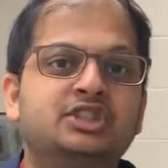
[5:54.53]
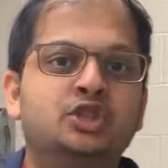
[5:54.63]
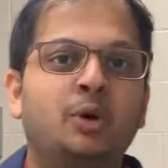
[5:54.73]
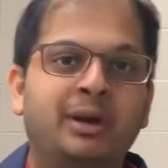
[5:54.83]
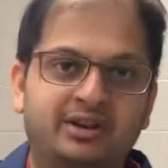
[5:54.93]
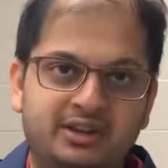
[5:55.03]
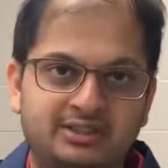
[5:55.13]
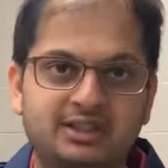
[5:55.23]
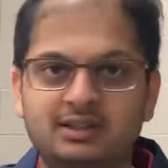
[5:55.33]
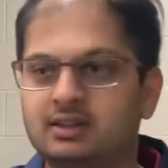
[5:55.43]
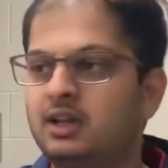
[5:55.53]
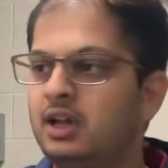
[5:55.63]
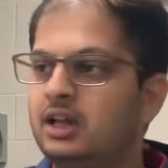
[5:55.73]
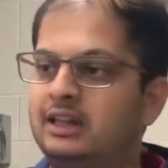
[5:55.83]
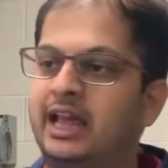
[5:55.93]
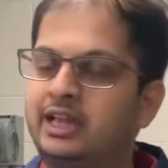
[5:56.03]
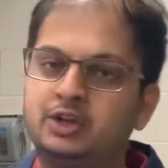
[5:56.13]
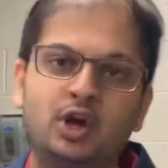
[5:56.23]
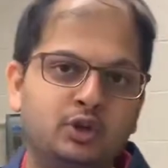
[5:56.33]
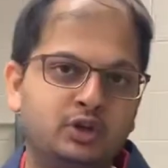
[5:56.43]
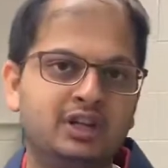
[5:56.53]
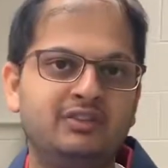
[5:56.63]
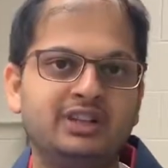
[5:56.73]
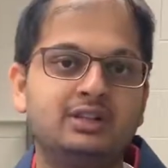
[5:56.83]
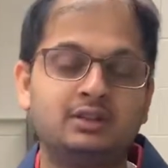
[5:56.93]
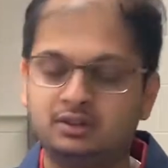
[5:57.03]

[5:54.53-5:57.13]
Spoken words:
geometries. Like you have to deal with